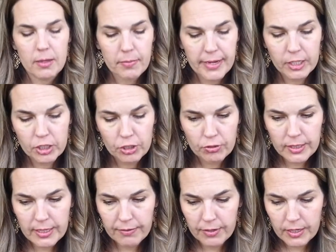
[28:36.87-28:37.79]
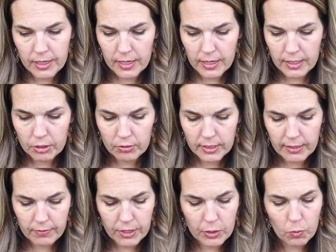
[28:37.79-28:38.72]
page 270 and
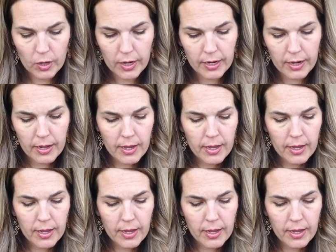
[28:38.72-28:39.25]
271.